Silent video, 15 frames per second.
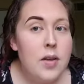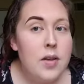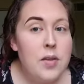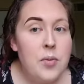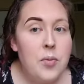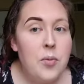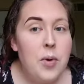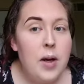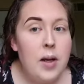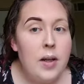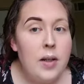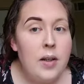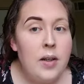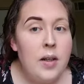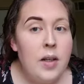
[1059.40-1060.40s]
There's
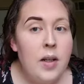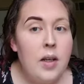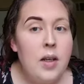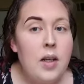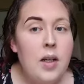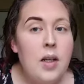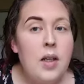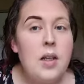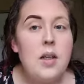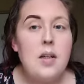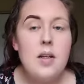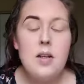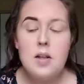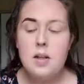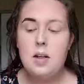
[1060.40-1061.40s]
one,
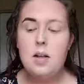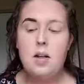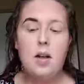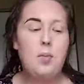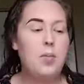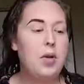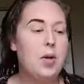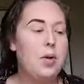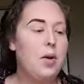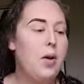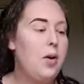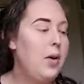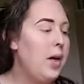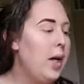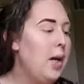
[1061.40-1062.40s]
and I'm going to
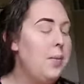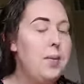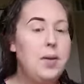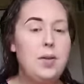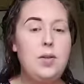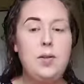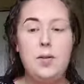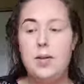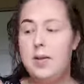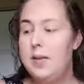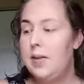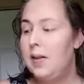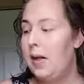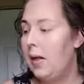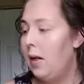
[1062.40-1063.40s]
hurry up and do the
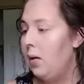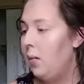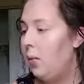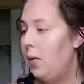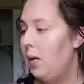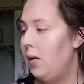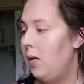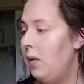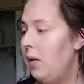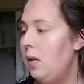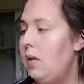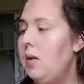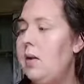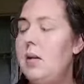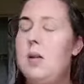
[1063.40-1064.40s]
second one.